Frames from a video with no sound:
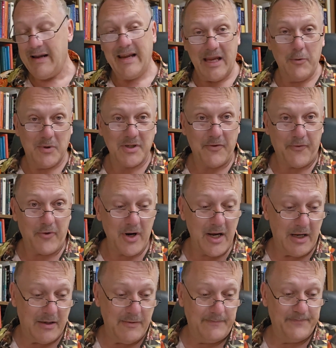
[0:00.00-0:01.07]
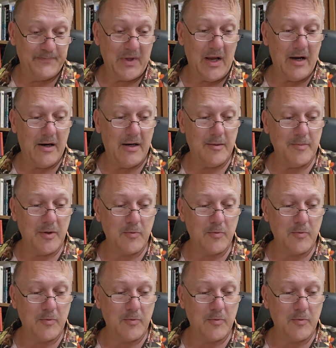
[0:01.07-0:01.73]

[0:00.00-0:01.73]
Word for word: He was afraid. Um,